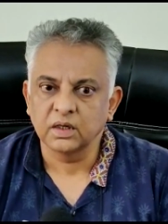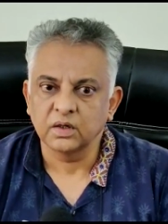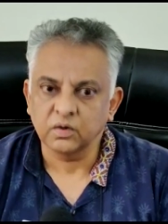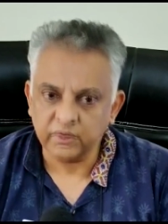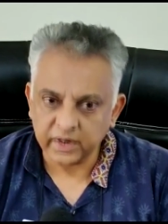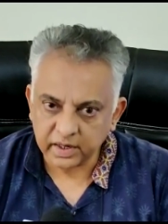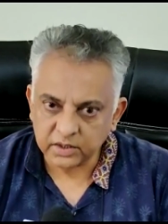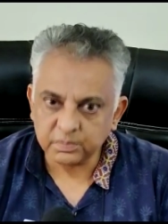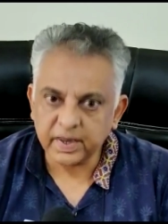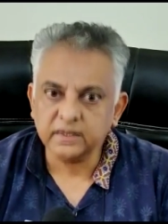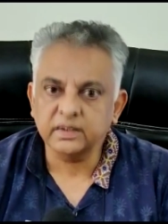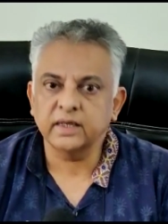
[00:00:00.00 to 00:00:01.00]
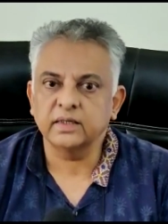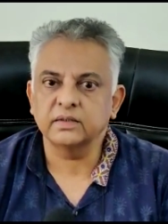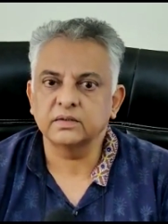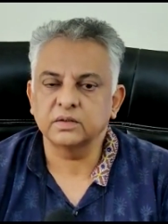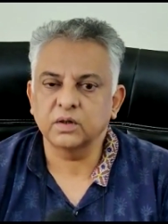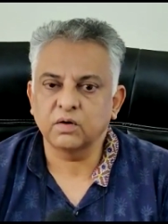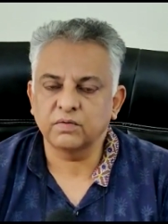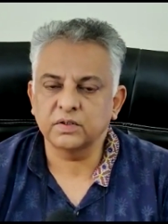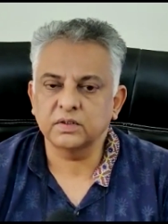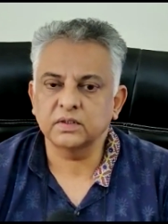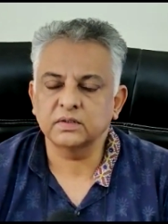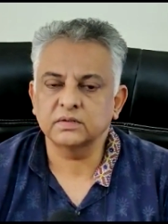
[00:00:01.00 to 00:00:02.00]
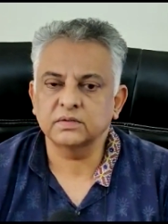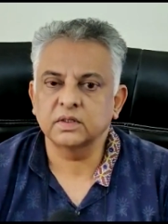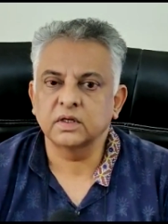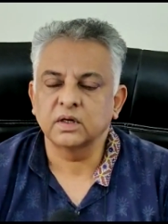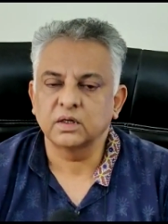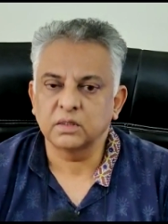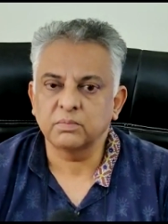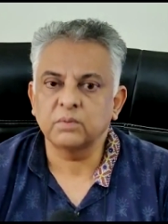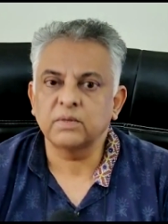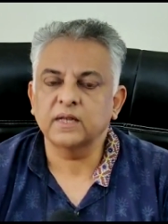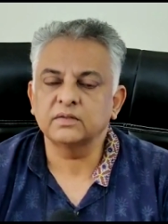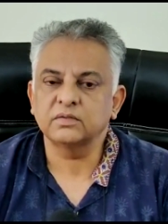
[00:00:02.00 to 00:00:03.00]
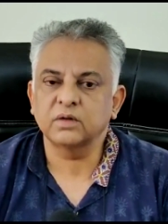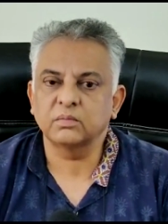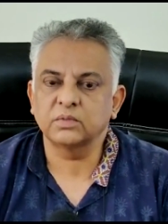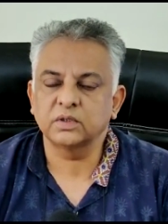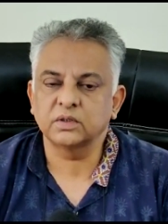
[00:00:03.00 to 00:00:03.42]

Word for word: No, we are expecting officers diplomats from the